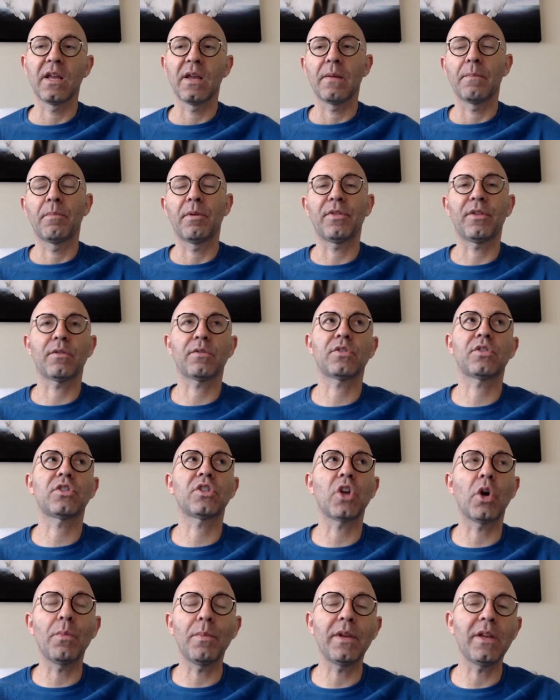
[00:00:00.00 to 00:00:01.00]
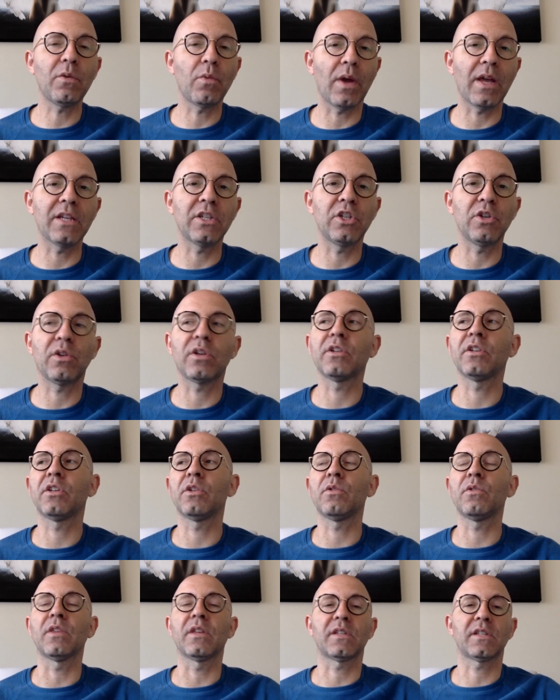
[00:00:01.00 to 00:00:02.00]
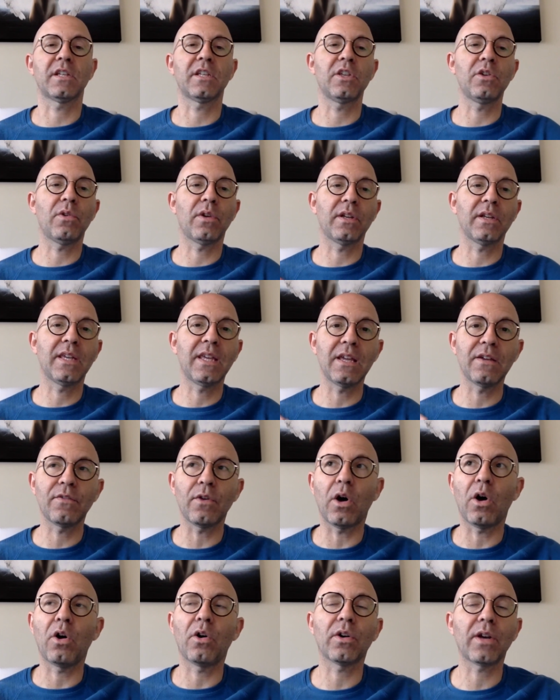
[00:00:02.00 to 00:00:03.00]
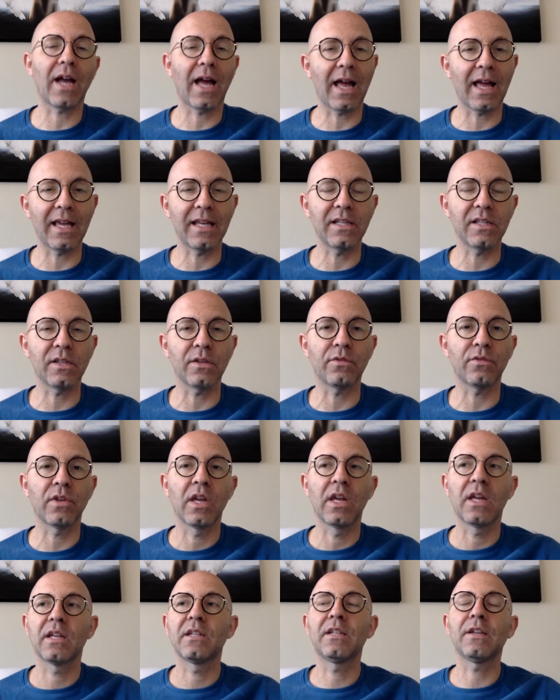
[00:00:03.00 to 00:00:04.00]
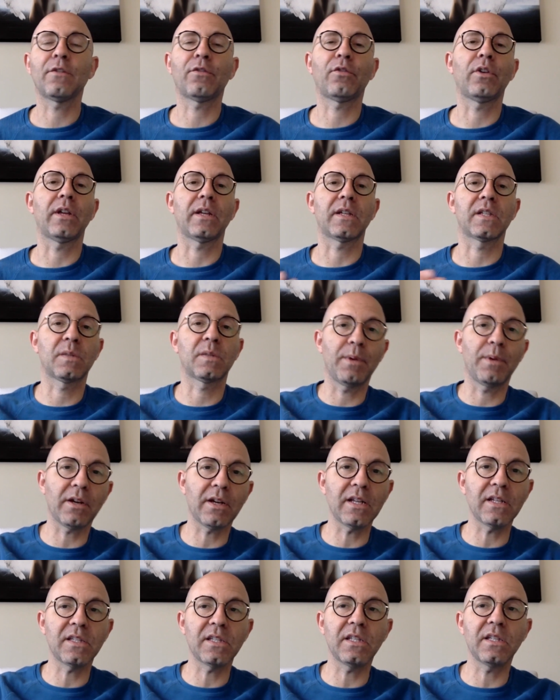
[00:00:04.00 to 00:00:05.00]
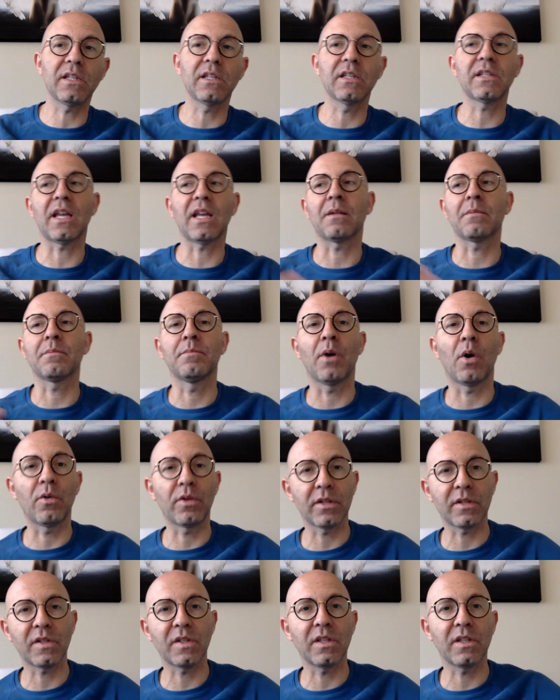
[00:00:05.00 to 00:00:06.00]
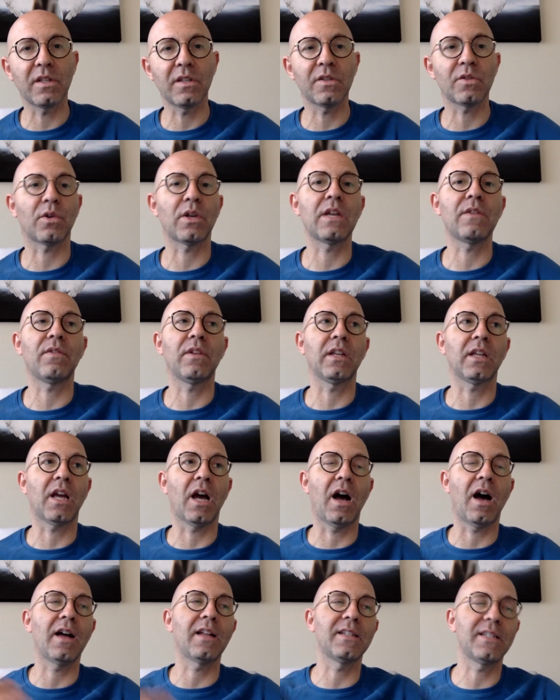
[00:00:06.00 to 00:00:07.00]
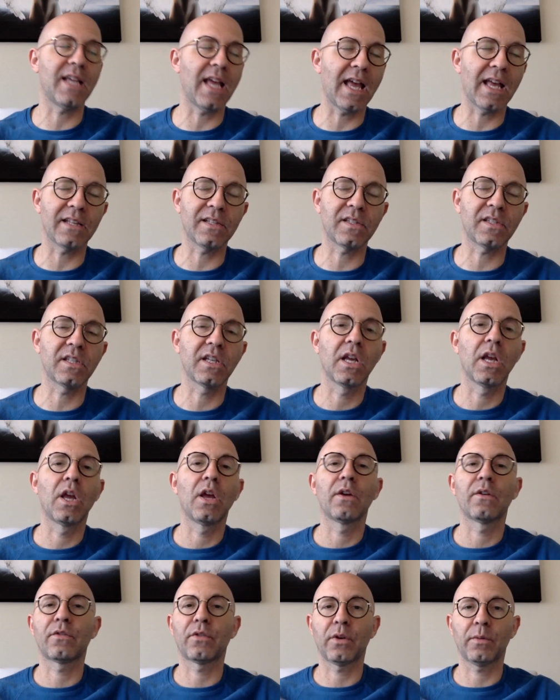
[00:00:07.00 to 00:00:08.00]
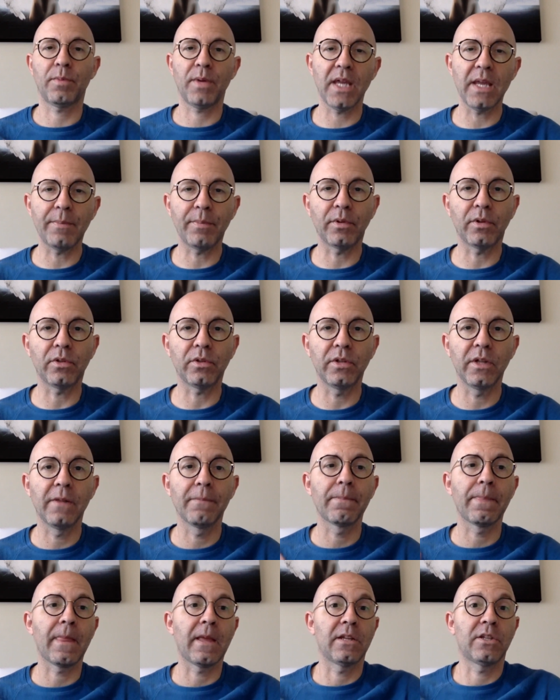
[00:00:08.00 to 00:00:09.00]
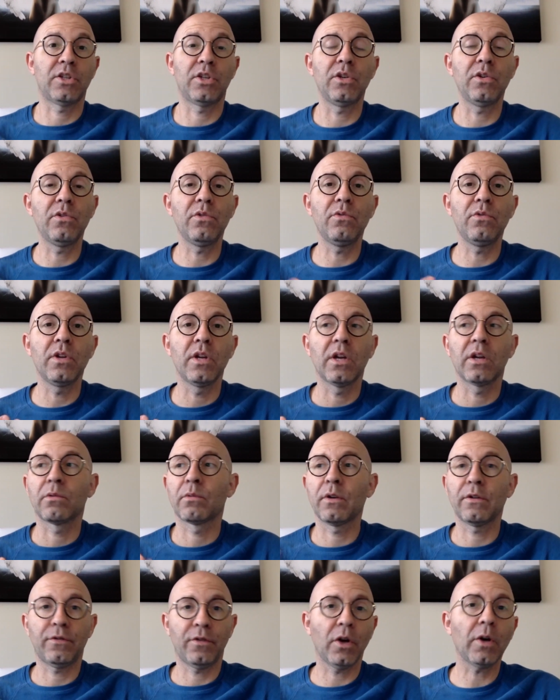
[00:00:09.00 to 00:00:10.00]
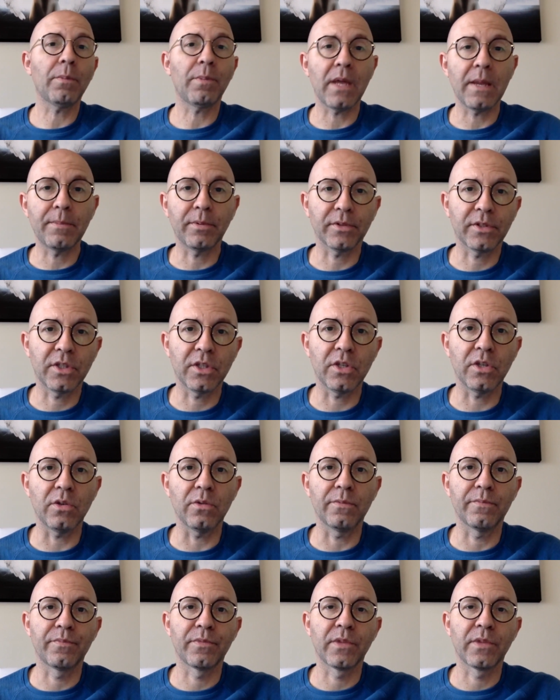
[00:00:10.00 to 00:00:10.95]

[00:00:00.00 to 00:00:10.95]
But there's so many ways you can do this, and you can give all kinds of different experiences and bonuses, or even contests for people to refer people to you.